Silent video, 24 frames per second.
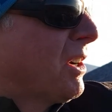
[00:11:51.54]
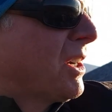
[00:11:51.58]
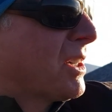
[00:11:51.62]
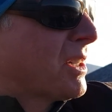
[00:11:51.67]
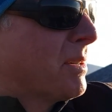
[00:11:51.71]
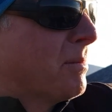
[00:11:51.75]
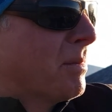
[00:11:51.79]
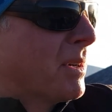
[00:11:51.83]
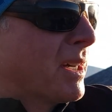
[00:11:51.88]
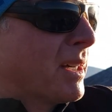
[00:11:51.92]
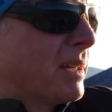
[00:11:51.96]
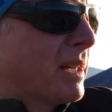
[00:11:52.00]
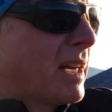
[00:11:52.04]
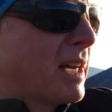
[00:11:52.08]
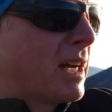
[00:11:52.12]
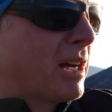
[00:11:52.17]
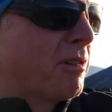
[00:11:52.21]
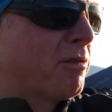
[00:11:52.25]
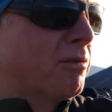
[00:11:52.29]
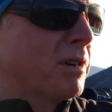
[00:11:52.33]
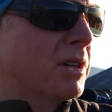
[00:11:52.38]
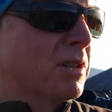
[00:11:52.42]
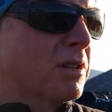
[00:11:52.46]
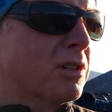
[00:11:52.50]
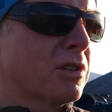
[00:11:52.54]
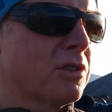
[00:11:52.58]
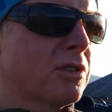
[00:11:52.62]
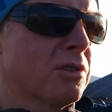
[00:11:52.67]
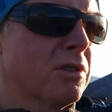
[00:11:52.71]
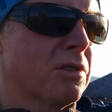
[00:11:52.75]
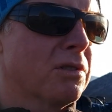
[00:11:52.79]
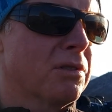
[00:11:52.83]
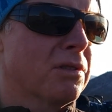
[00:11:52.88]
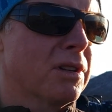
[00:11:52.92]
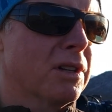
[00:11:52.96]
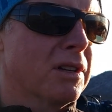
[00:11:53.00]
actually about halfway
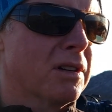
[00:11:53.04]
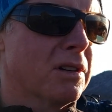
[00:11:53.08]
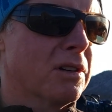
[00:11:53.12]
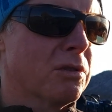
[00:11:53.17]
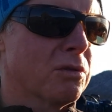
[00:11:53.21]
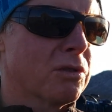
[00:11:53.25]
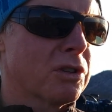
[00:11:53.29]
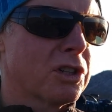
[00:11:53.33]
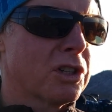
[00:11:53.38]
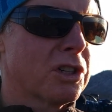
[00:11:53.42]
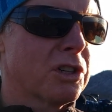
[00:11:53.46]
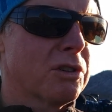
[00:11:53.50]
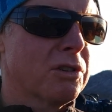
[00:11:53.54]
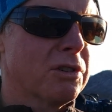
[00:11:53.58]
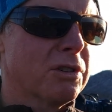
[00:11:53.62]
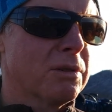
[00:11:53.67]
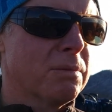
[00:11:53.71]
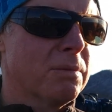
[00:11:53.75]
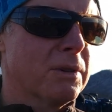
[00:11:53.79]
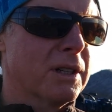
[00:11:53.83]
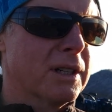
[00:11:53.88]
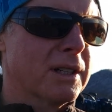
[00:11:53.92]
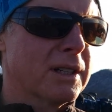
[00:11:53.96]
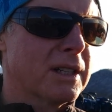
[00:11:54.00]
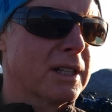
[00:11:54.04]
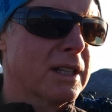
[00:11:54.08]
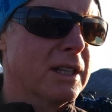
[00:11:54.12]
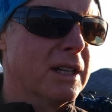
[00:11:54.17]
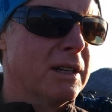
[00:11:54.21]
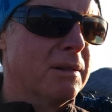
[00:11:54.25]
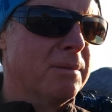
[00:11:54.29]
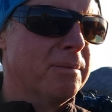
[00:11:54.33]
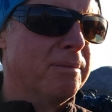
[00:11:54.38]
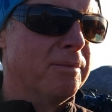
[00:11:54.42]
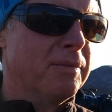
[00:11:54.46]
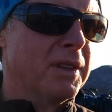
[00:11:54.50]
through the whole shoot, but
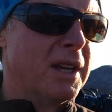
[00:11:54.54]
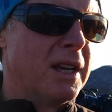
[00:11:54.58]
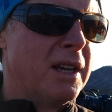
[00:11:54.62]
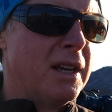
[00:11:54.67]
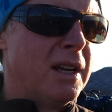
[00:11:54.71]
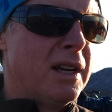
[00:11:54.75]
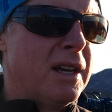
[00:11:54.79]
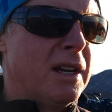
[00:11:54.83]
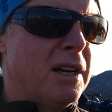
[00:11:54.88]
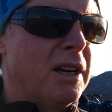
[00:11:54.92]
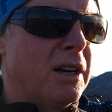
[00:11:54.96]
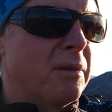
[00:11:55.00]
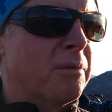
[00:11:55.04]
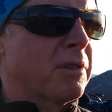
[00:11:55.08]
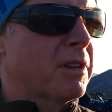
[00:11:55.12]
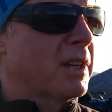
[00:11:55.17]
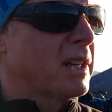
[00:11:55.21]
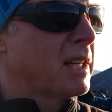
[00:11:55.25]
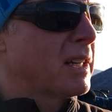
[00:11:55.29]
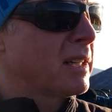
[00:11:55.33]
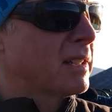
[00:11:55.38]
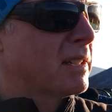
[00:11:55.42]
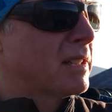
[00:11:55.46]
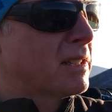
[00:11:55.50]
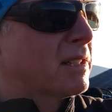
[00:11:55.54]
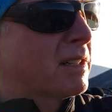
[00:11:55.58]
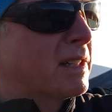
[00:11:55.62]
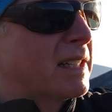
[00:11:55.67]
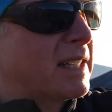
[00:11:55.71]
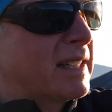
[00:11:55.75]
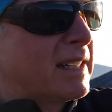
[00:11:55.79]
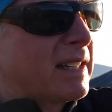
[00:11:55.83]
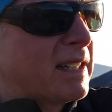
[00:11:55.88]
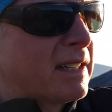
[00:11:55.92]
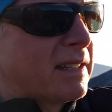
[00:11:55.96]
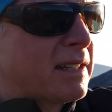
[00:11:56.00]
I'm thinking to
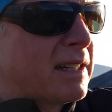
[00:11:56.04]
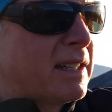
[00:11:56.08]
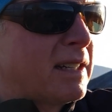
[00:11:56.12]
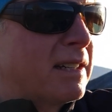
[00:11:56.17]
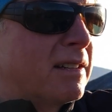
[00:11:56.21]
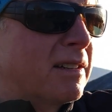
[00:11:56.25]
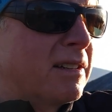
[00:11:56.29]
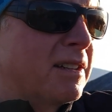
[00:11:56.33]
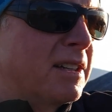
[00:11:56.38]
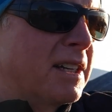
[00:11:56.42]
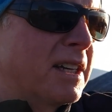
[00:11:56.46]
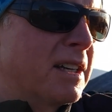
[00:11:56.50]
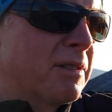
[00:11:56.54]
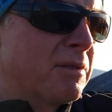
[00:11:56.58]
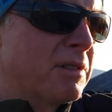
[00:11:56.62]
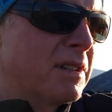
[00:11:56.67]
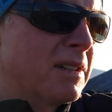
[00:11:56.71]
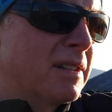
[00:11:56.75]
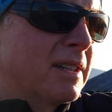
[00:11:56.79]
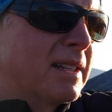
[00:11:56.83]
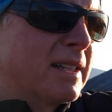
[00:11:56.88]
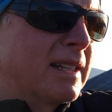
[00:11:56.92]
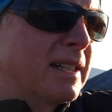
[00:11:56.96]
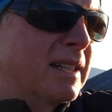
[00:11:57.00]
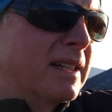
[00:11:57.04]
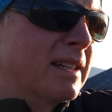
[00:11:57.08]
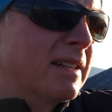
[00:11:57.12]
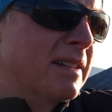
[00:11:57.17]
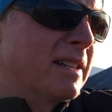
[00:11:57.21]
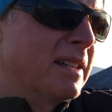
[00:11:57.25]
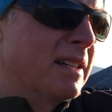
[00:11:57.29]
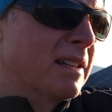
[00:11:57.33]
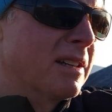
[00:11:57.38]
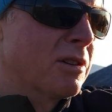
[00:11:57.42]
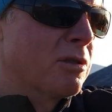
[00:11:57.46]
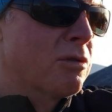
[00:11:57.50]
get out here, I have to get out
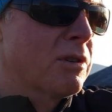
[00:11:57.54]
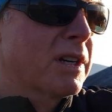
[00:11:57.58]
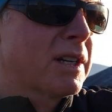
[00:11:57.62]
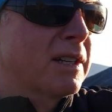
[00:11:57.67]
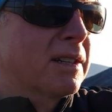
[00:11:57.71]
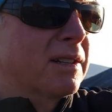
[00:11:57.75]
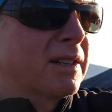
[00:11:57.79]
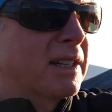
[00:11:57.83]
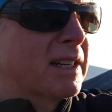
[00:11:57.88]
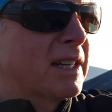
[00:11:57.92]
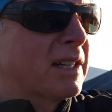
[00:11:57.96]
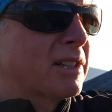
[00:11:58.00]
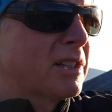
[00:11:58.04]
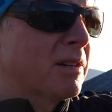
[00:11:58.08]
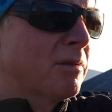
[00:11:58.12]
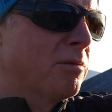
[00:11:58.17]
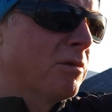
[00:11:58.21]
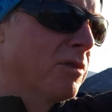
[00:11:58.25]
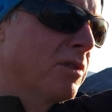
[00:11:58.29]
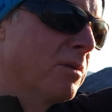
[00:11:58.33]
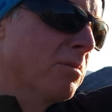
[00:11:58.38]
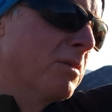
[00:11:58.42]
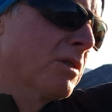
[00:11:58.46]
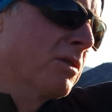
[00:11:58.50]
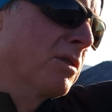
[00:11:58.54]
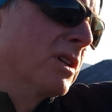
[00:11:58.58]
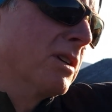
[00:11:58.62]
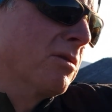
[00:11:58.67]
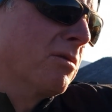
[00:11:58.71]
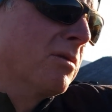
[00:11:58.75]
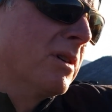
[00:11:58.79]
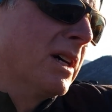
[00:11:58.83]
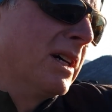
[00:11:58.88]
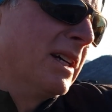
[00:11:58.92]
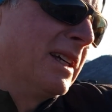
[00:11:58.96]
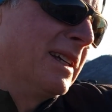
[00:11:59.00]
here quicker to catch up with the Milky
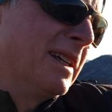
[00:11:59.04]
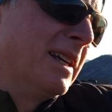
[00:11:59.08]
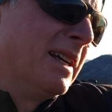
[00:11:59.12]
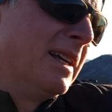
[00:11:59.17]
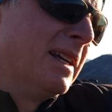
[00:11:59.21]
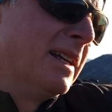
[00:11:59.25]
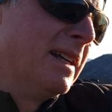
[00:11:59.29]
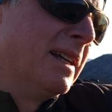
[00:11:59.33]
Way.